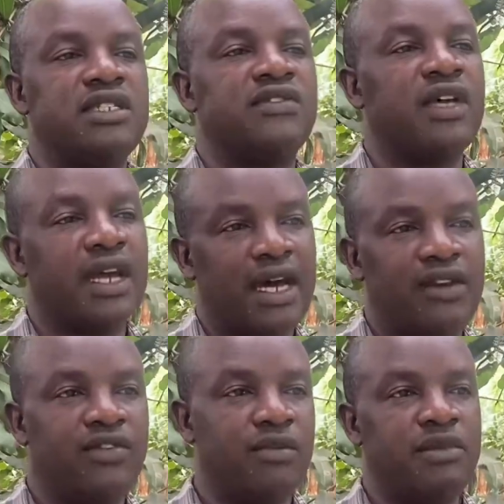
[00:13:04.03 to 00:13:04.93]
very hard
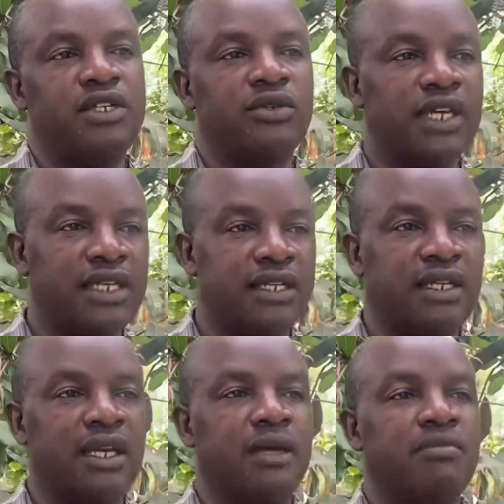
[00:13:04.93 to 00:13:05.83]
for me to get,
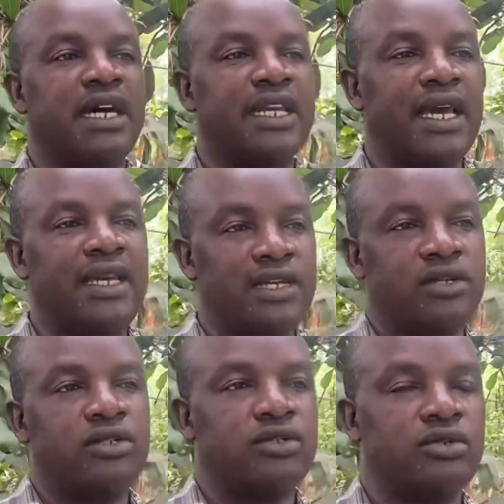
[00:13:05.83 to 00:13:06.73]
but I need
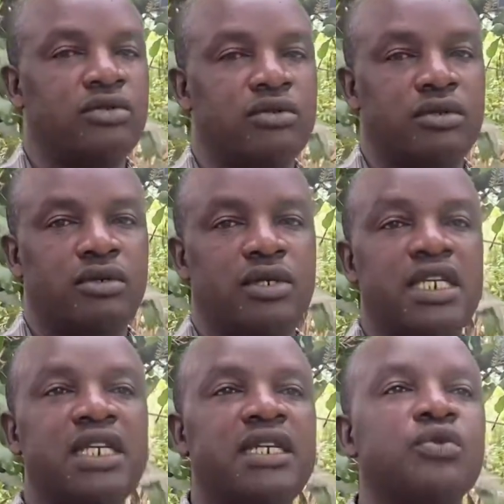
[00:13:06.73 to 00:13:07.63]
also we
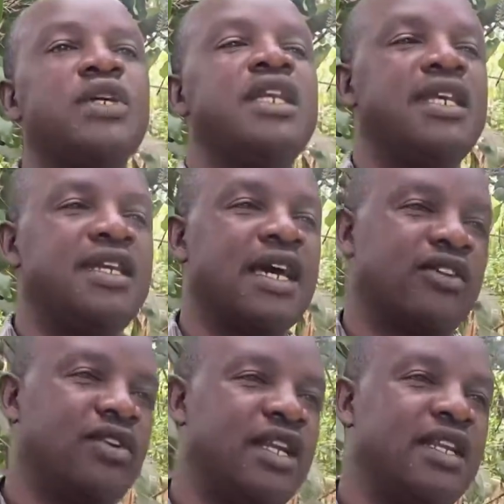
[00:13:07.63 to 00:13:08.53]
need we need
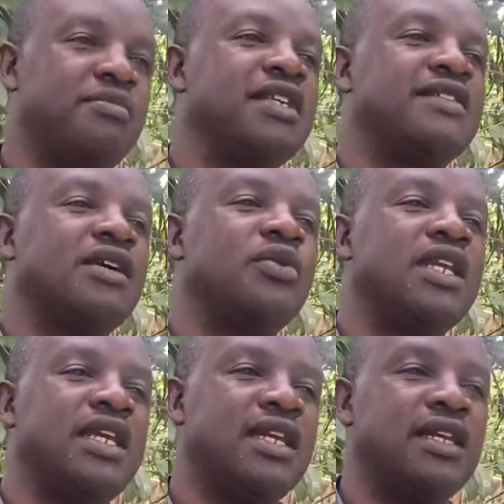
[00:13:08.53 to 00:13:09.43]
actually let me say we
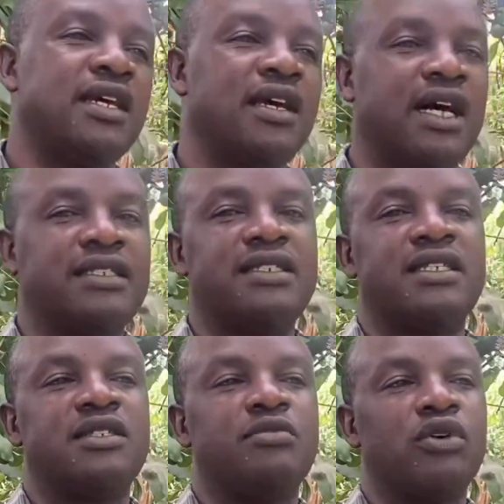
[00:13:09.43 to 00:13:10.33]
need
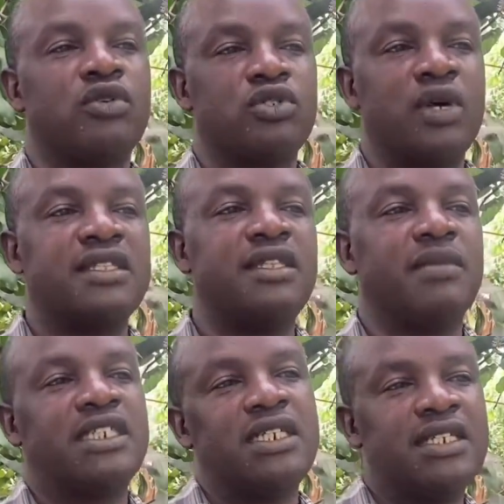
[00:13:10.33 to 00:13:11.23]
assistance because once the
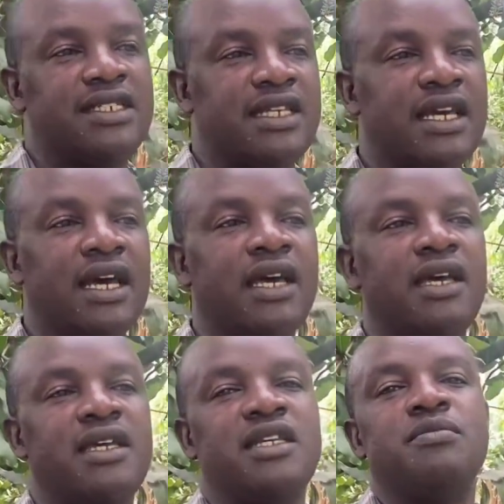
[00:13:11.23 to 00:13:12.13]
machine is here
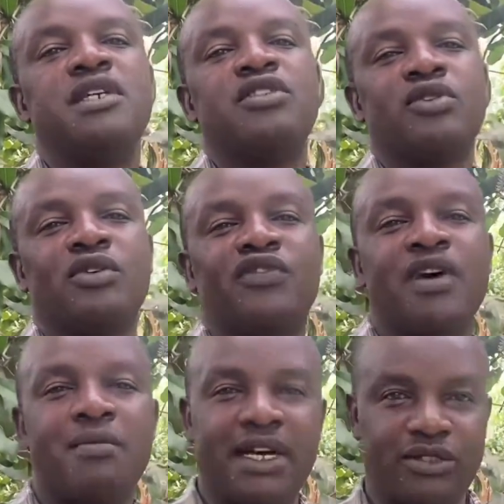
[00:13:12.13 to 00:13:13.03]
it means all
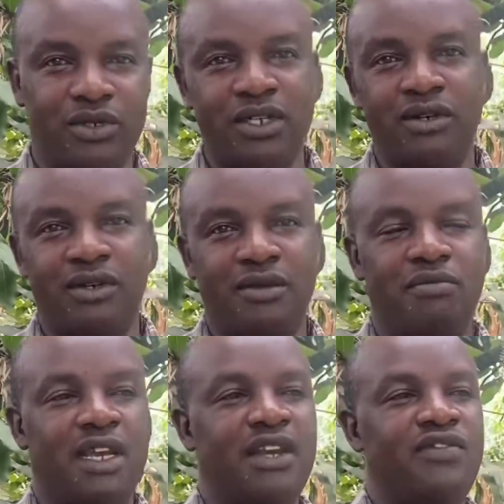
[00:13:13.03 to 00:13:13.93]
farmers will
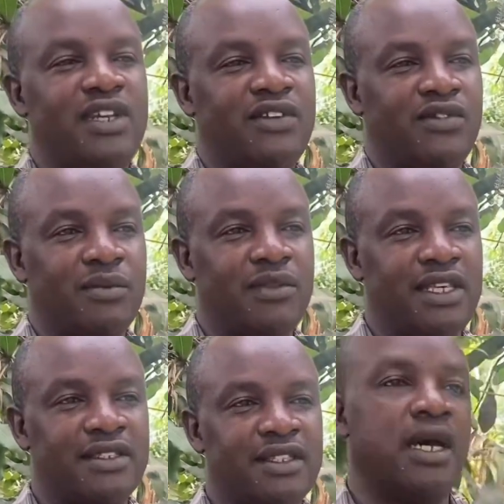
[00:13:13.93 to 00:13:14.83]
benefit from
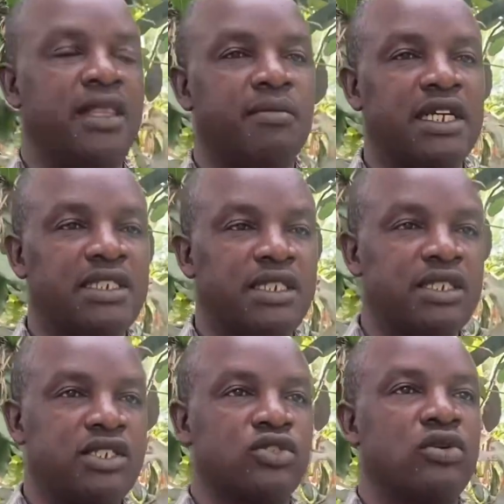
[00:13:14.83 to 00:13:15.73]
this uh, the machine
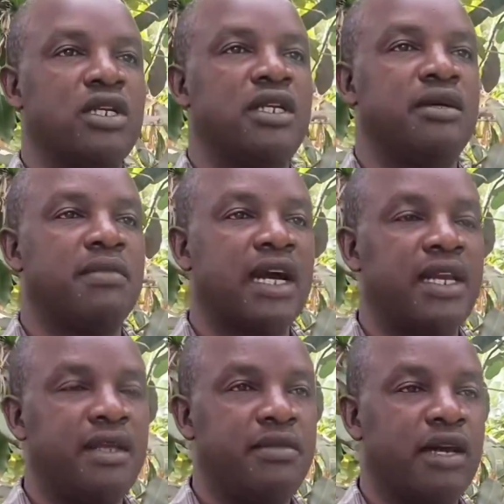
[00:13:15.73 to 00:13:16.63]
it is called the
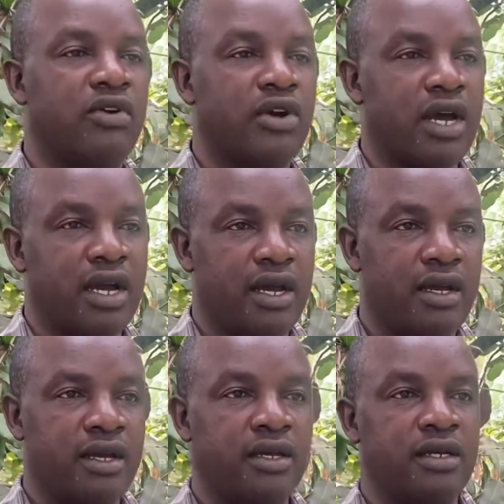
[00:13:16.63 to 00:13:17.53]
macadamia cracker
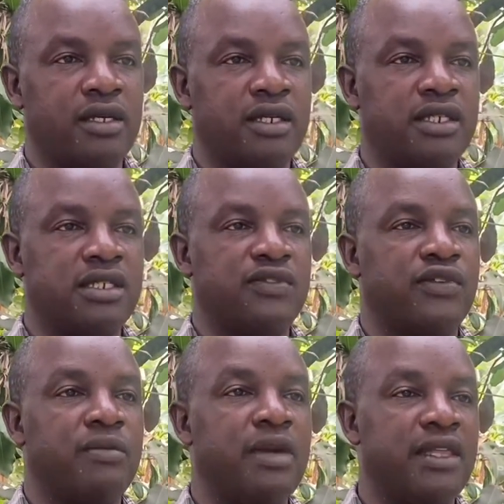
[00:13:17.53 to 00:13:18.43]
it is
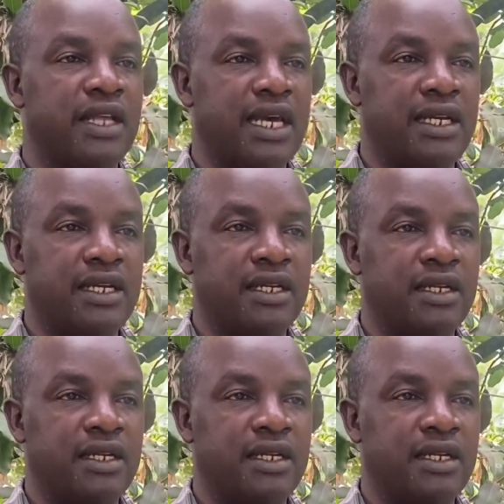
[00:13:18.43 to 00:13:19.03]
from netherlands